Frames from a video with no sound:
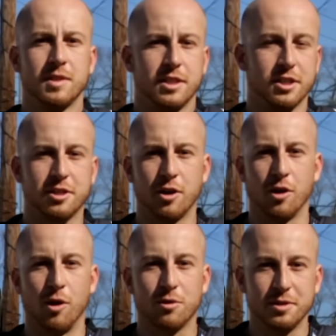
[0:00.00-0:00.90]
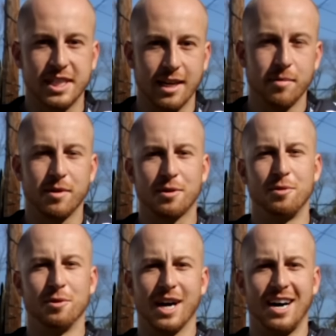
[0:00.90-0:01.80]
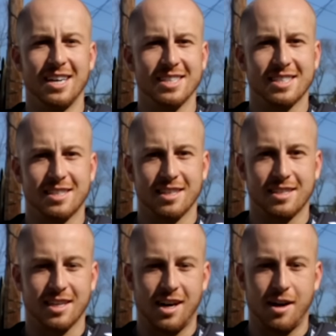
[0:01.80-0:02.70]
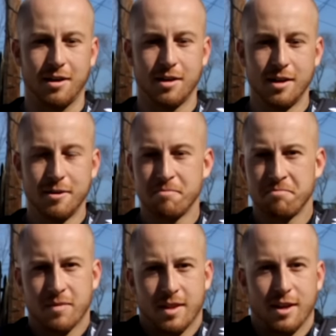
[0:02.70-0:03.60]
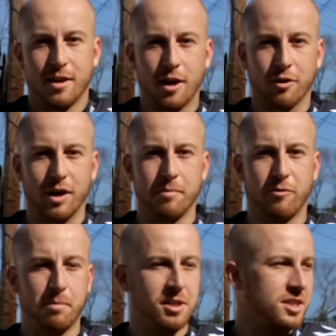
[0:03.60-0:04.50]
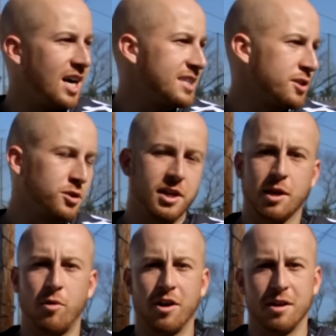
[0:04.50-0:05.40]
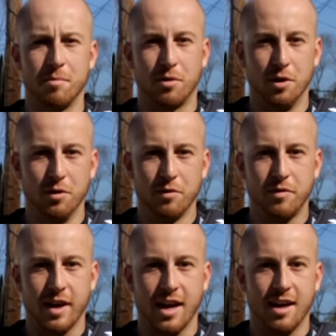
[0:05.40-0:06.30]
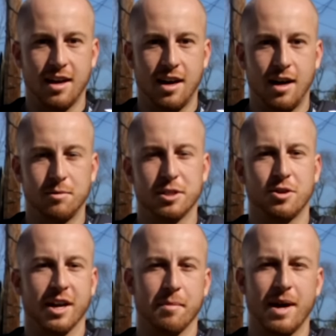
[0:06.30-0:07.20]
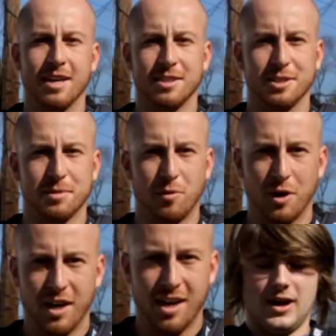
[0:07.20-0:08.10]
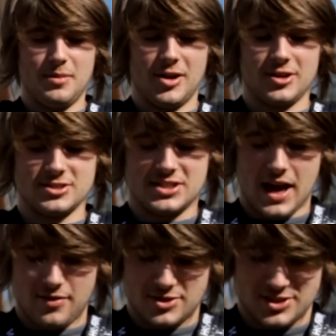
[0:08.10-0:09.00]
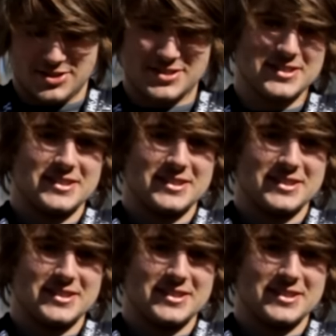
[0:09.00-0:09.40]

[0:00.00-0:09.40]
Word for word: Just their local team, they're cool guys. It's a great bunch of guys that look like they want to improve, and I'm just trying to get back into the sport. Why am I on Savages?